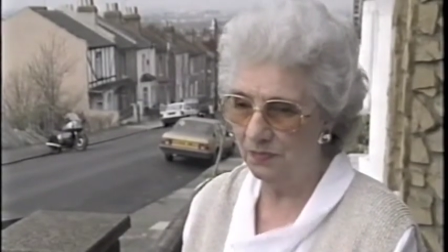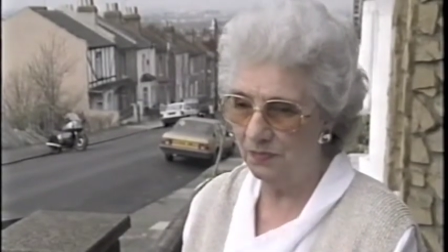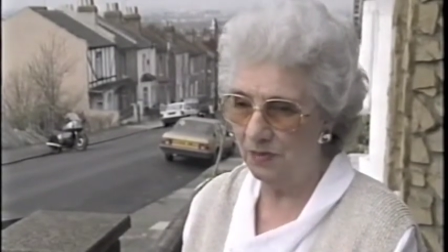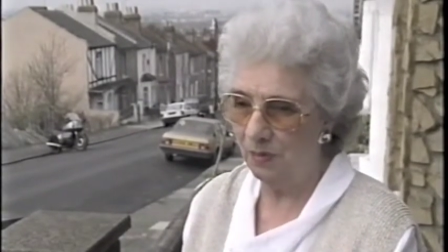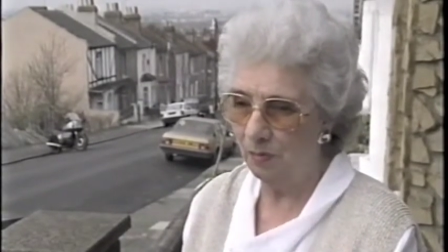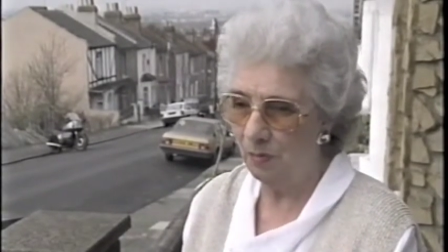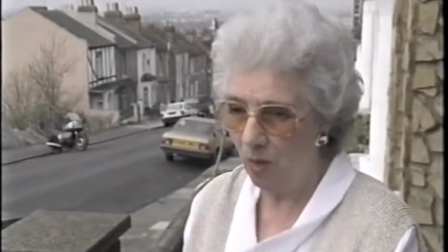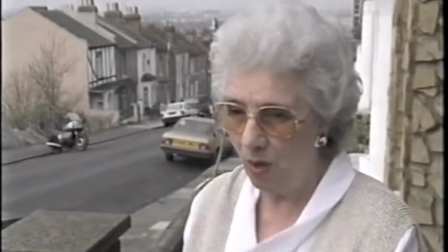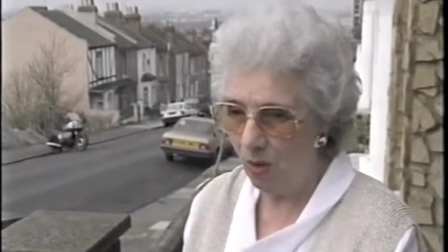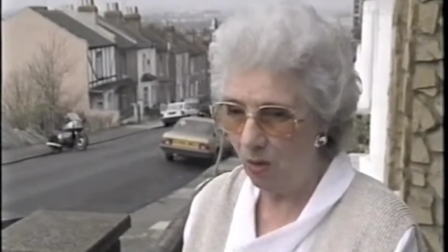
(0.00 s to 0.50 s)

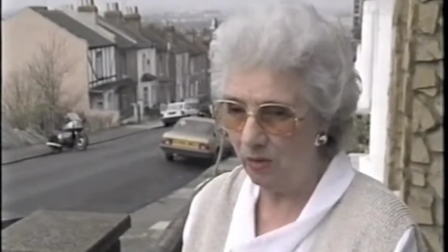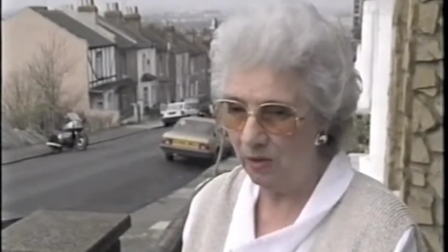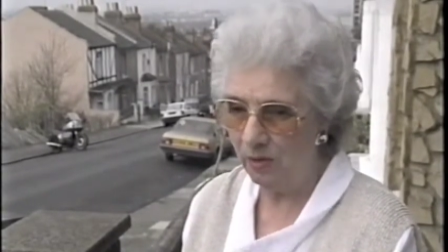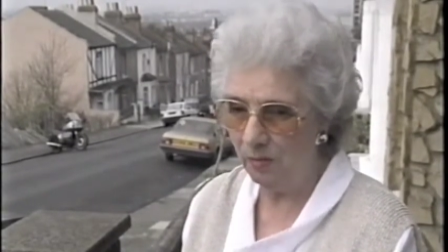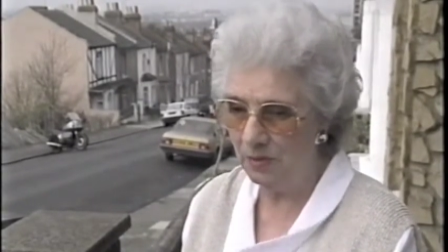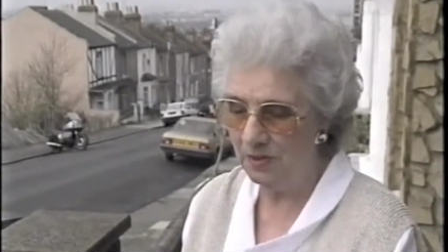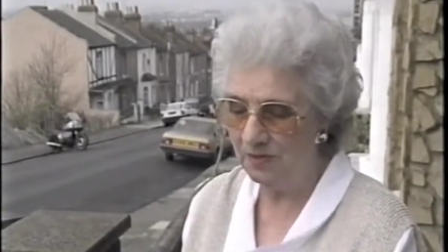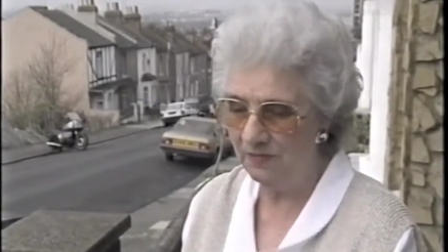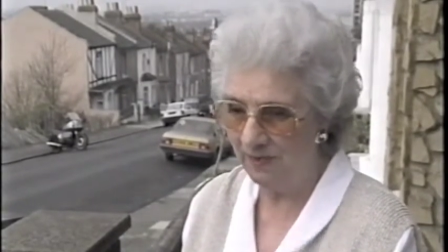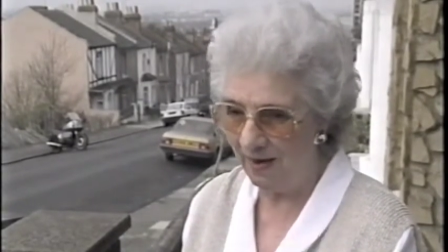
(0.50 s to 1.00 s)
the morning
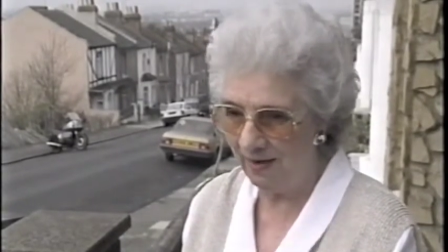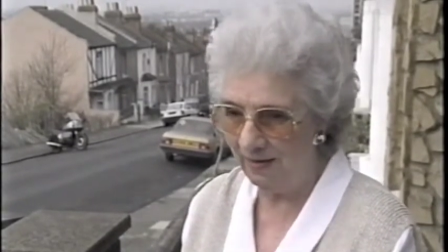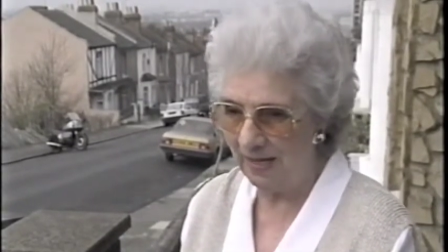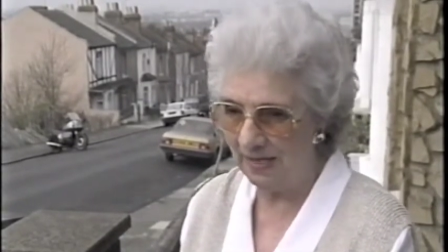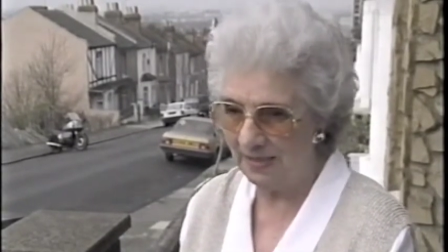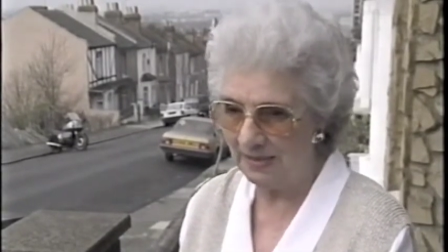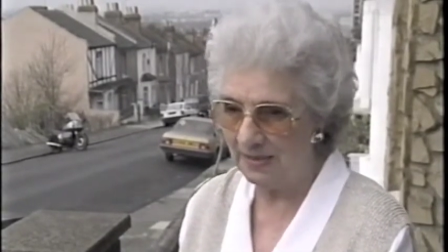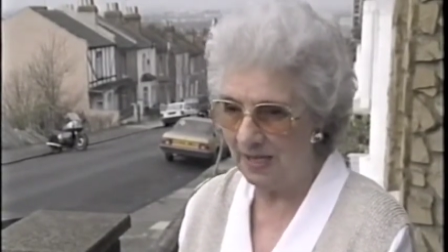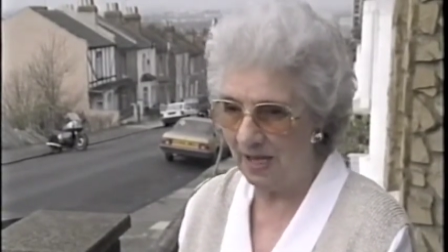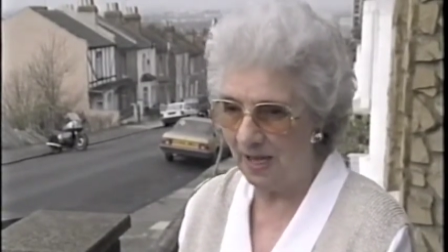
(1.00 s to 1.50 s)
was very
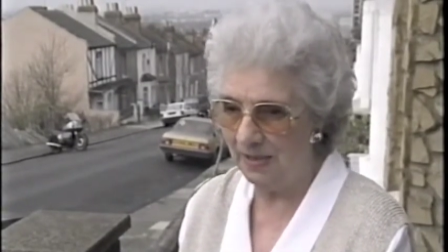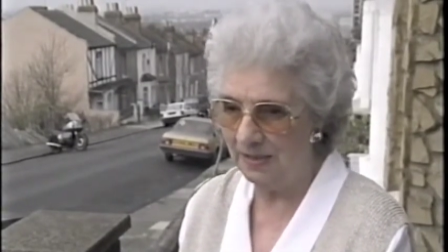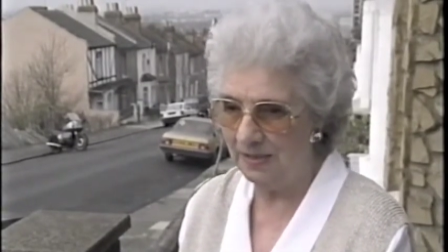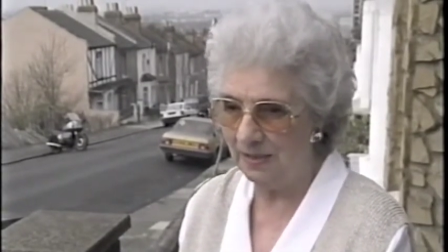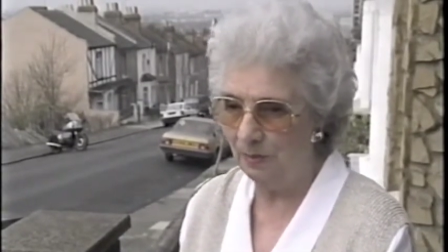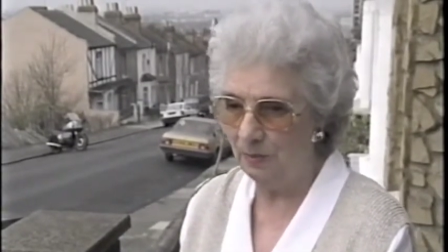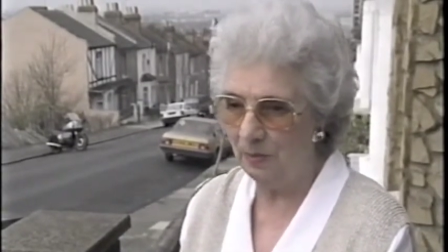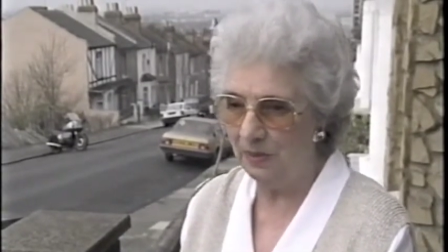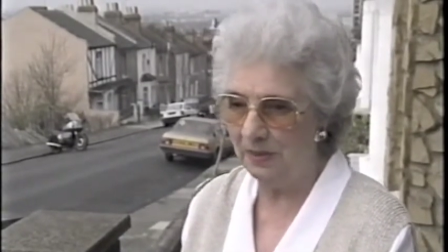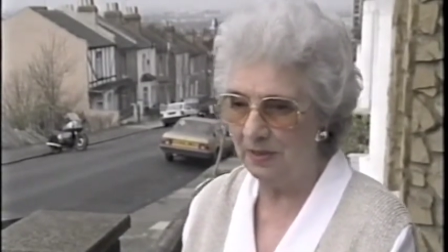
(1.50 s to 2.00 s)

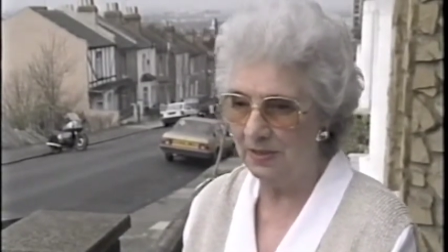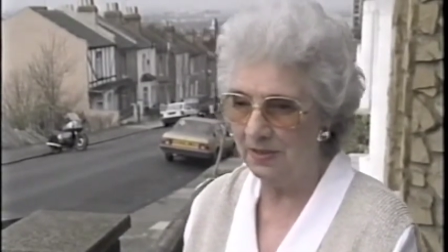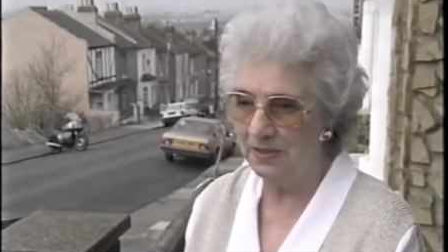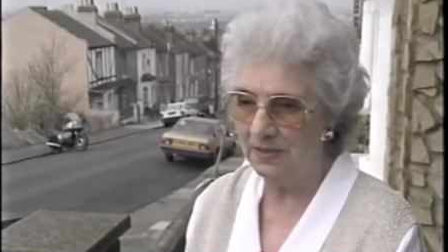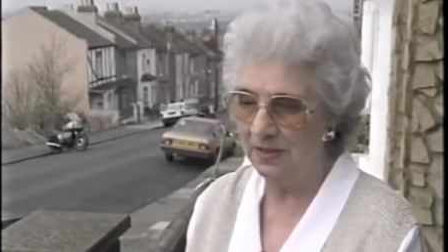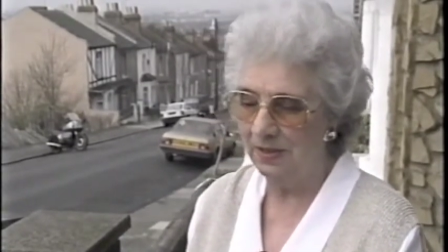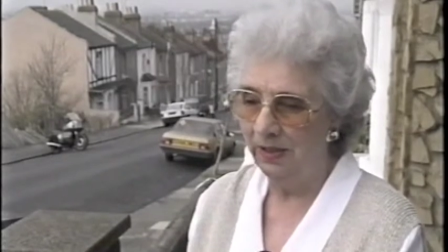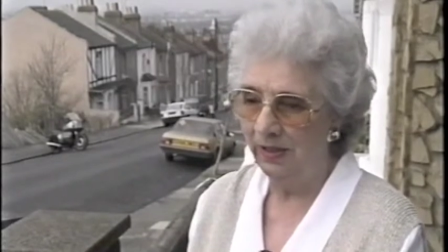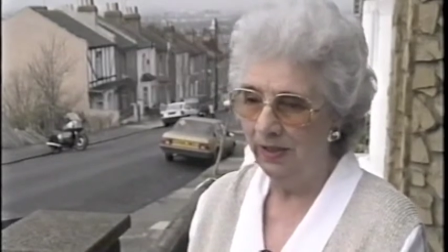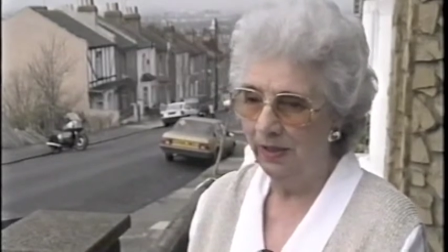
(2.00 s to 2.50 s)
exciting because